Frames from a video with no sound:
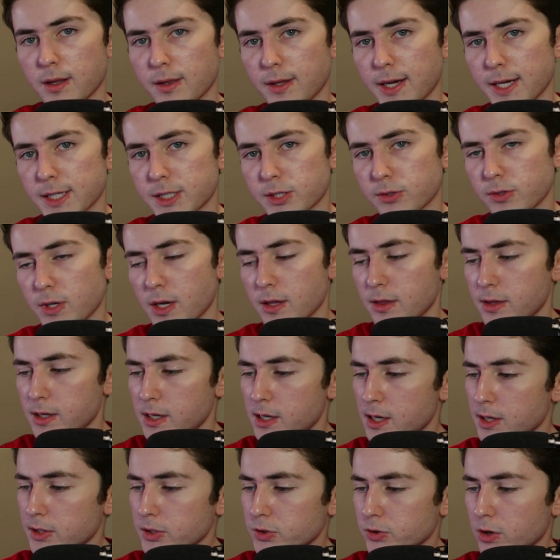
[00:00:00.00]
Lastly,
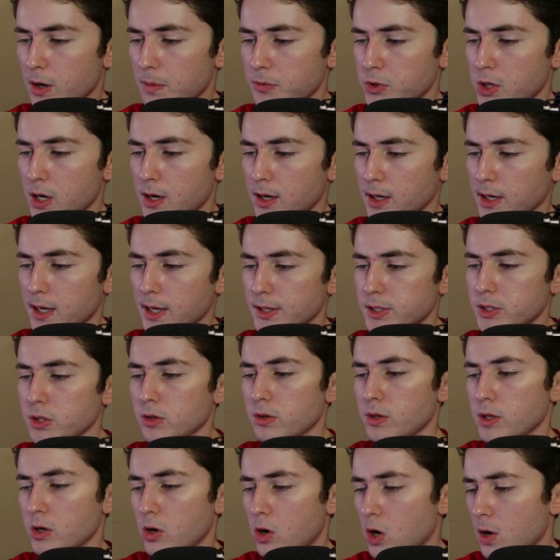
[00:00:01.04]
the Inscription gets
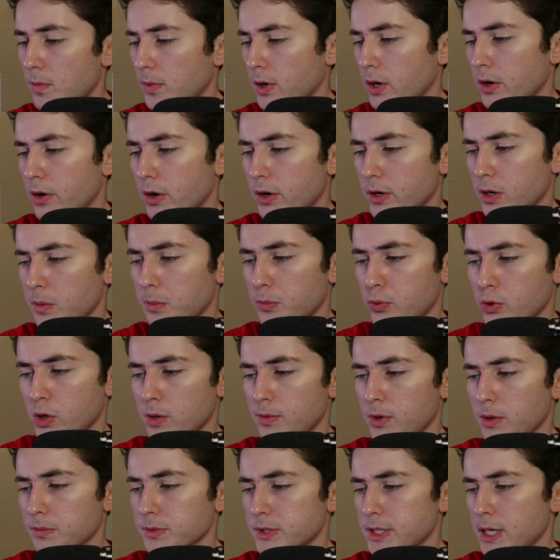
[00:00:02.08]
you the Harman Kardon
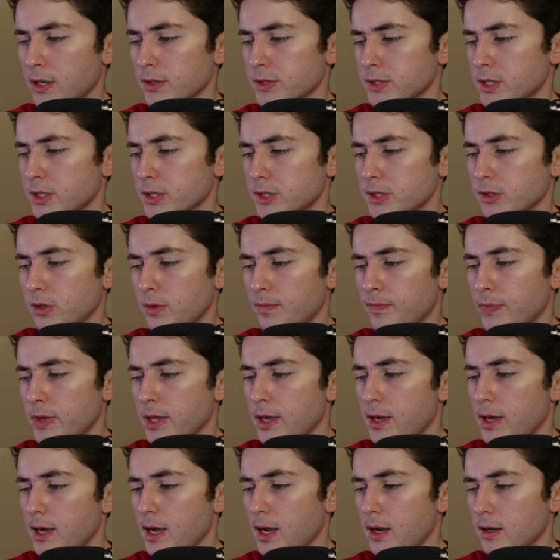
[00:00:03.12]
premium sound system
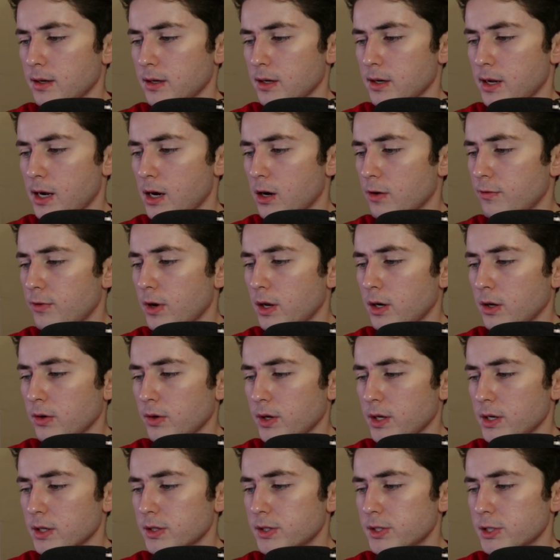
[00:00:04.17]
and an air
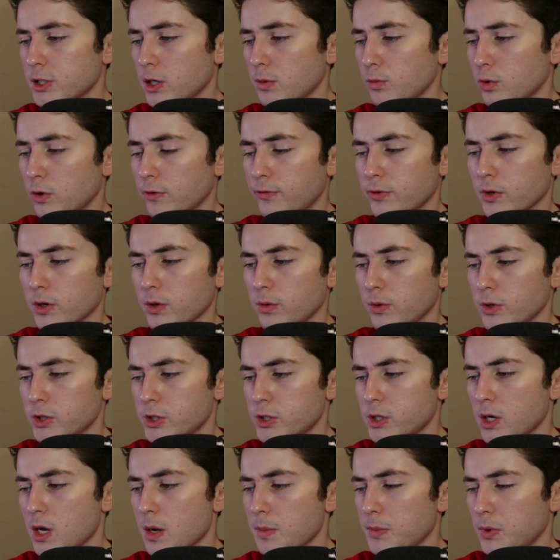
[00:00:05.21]
ventilated subwoofer,
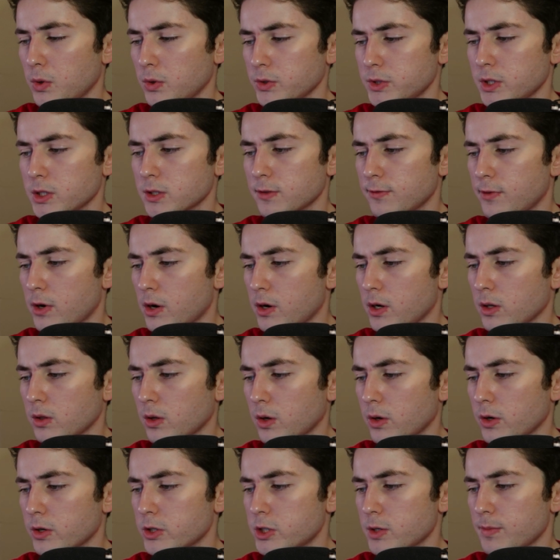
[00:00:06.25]
which pulses very
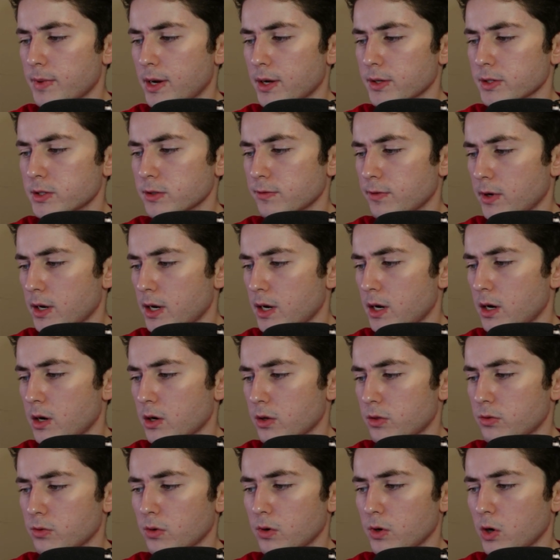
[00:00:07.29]
large amounts of air
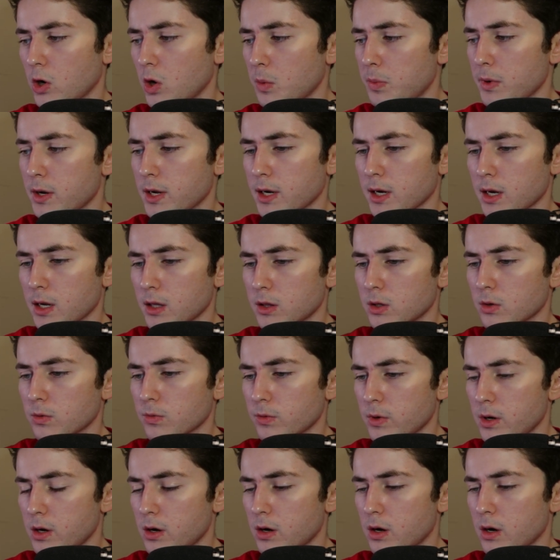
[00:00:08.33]
through an opening in the
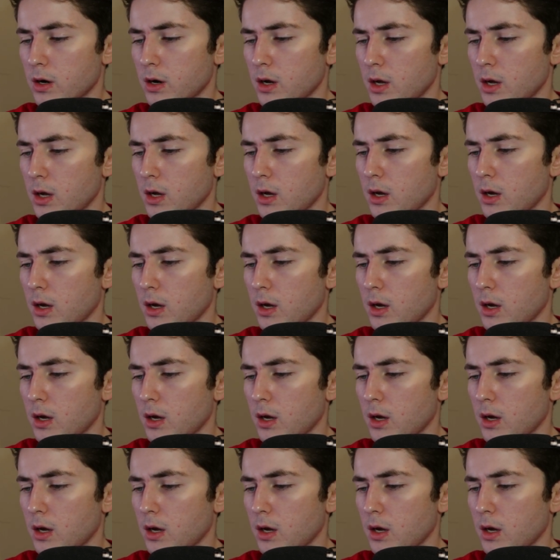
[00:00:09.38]
rear